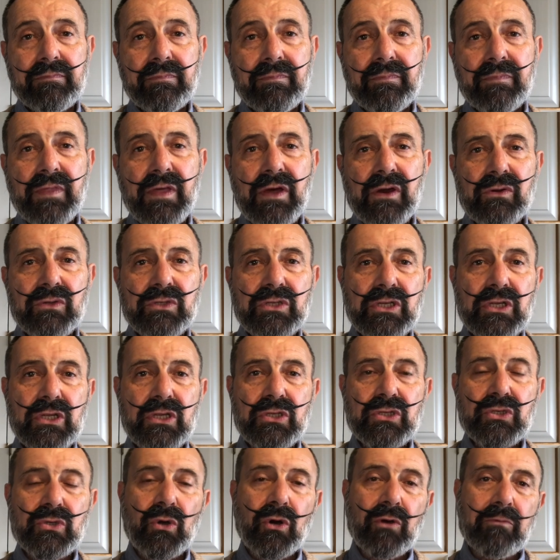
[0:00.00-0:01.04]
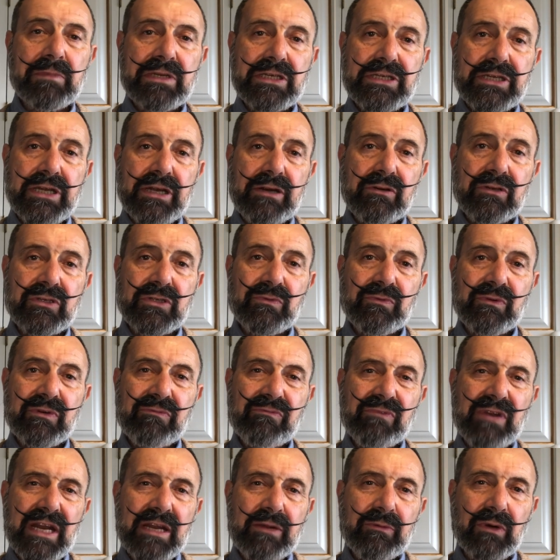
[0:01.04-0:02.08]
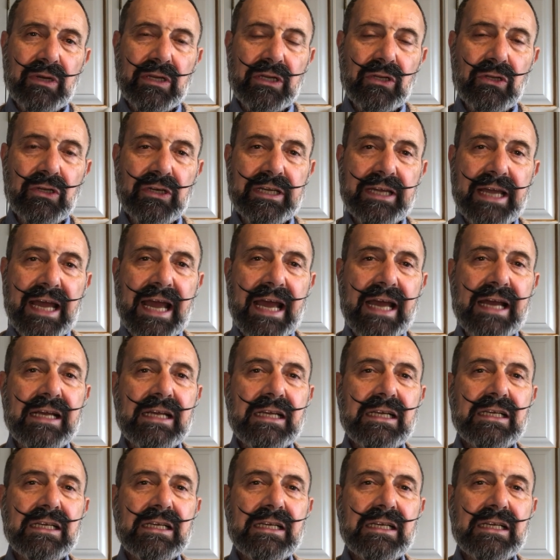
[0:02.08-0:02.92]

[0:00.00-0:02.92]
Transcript: Those are the sort of materials we really want to look at,